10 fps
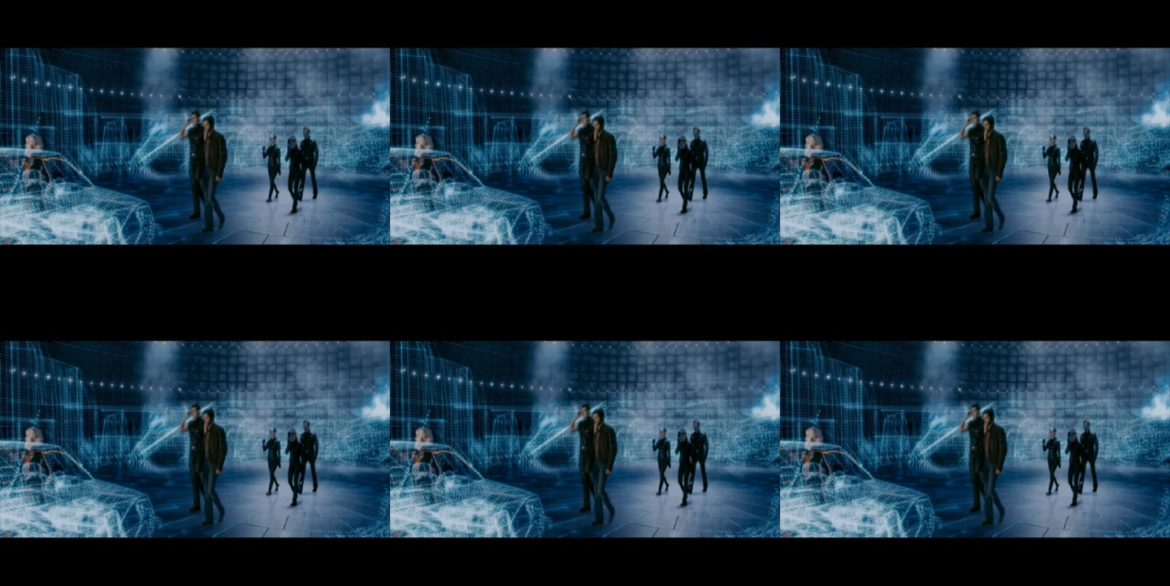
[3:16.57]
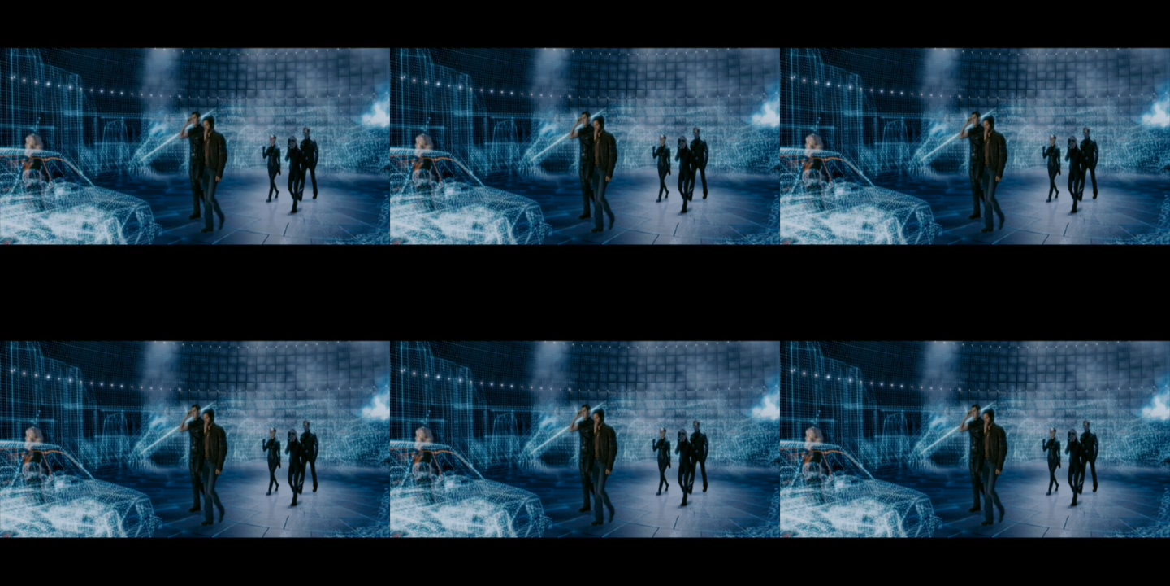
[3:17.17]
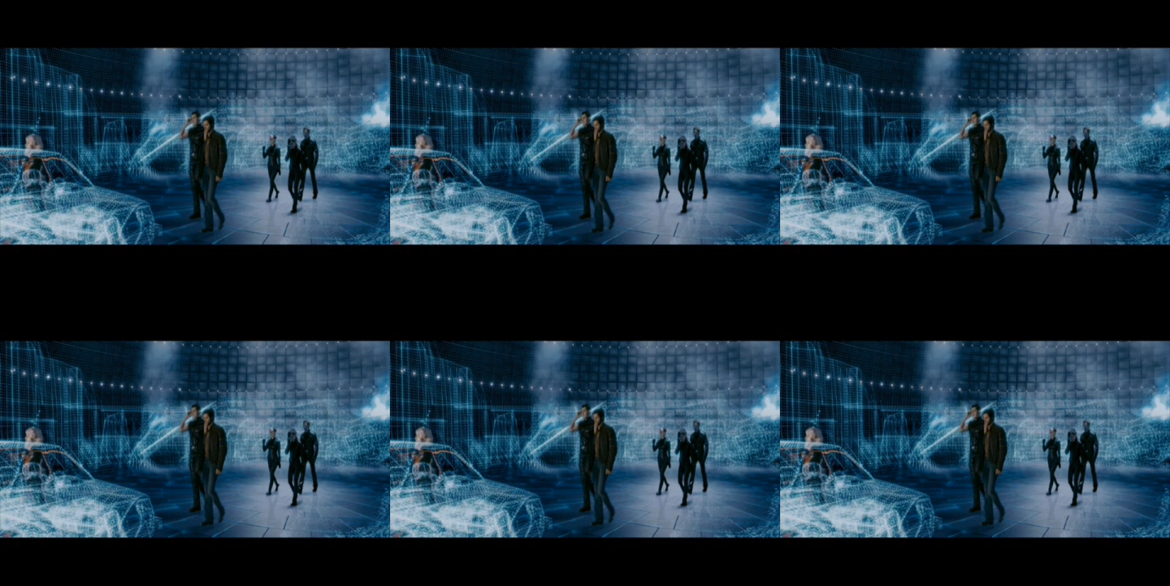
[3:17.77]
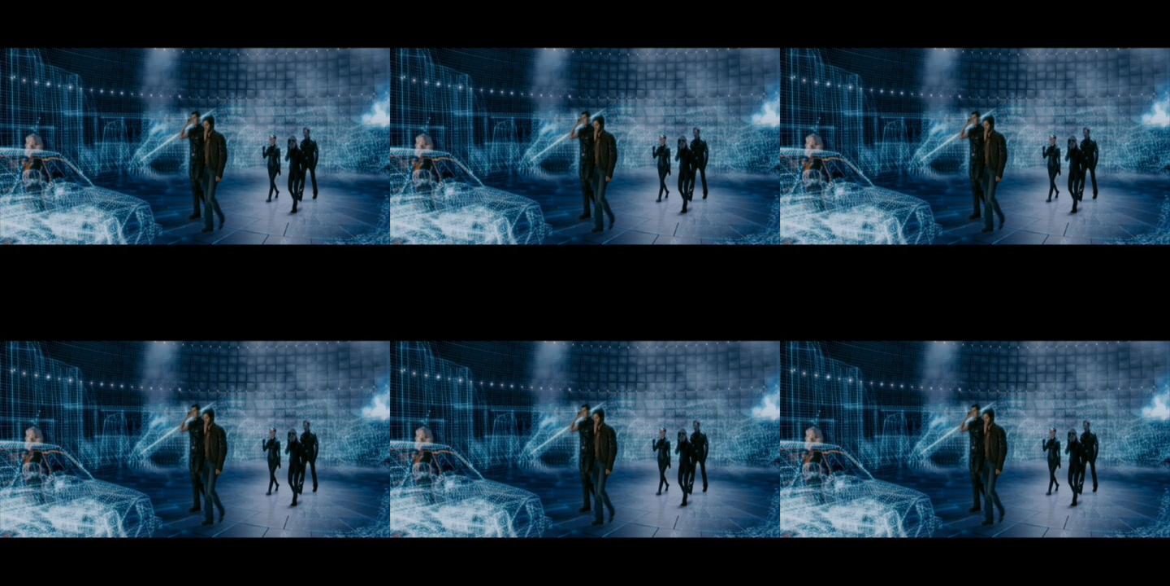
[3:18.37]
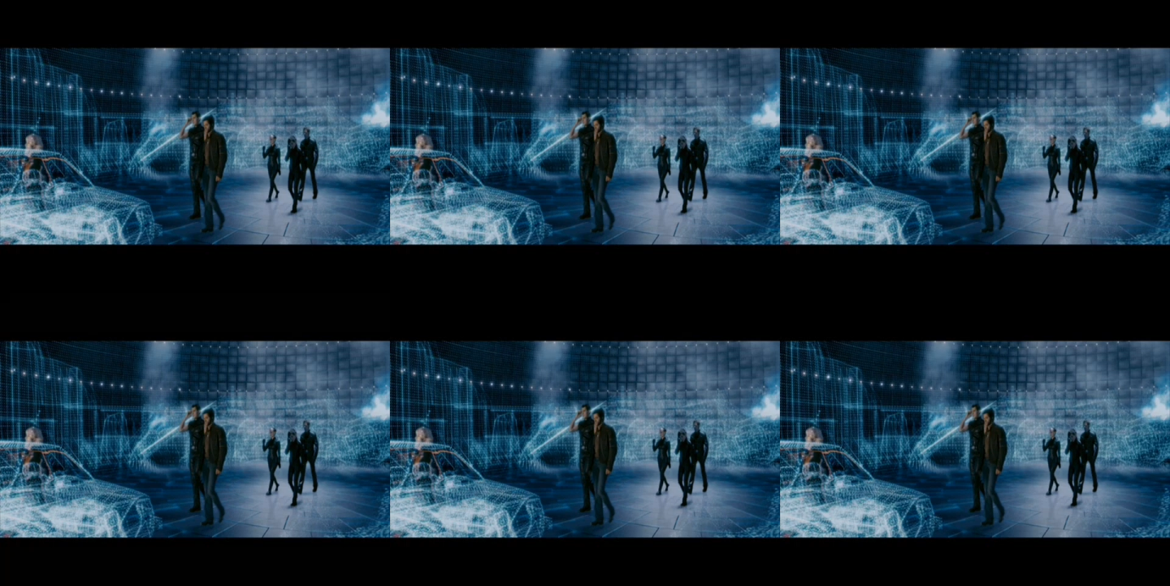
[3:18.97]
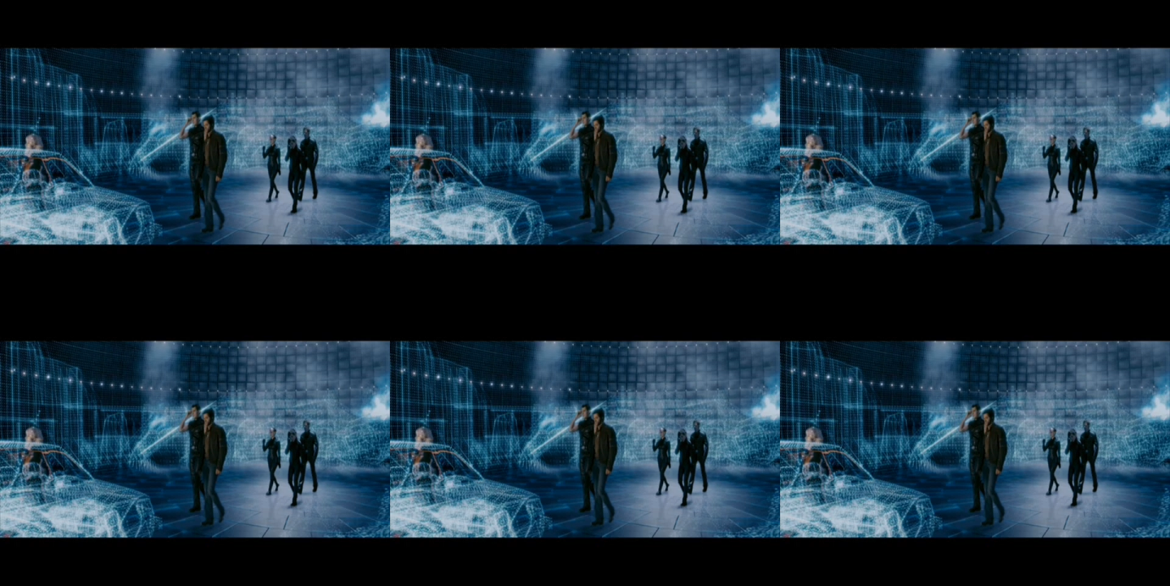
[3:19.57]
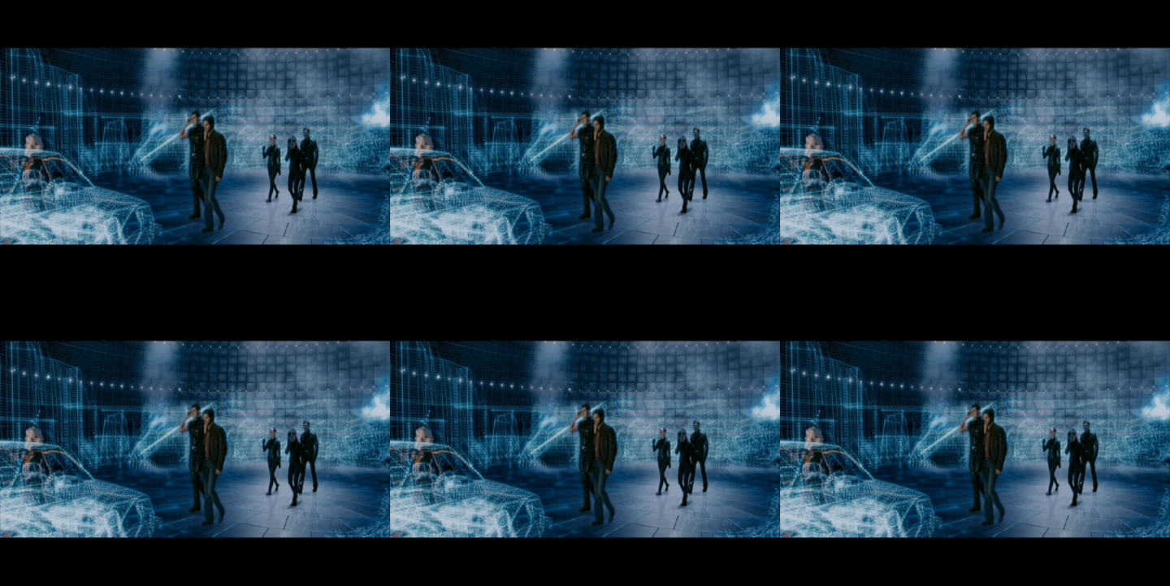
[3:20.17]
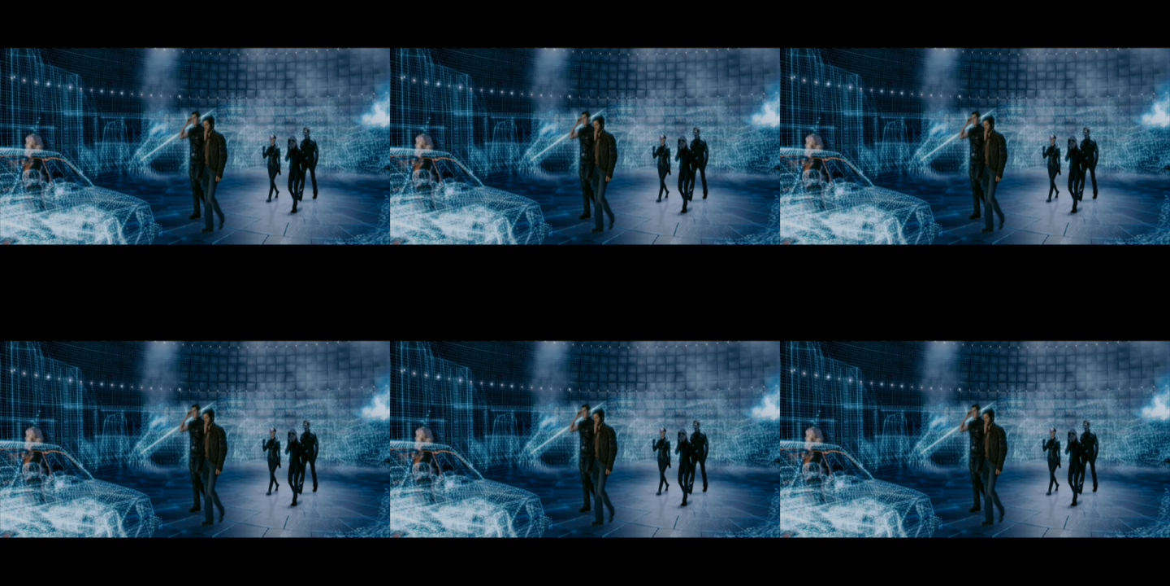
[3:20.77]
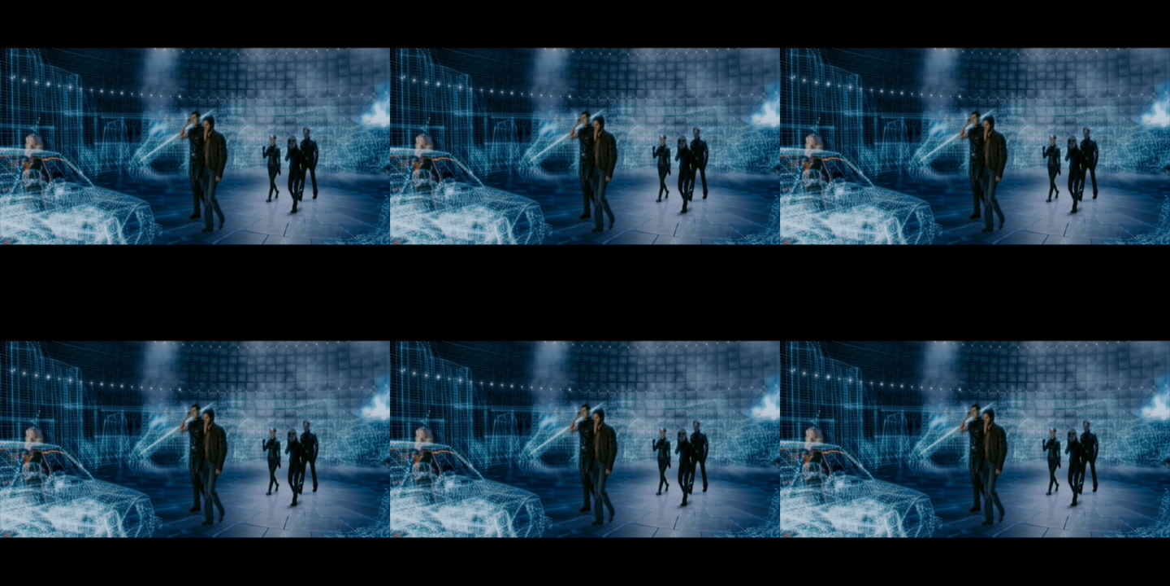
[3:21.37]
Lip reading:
No face is visible, so there are no lips to read.